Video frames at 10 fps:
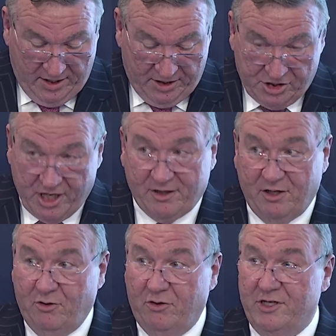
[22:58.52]
Check the
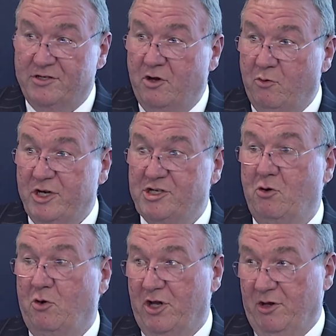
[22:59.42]
law list. Which
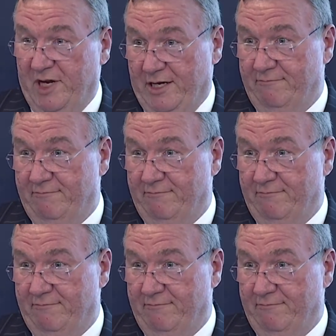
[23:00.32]
court are you in?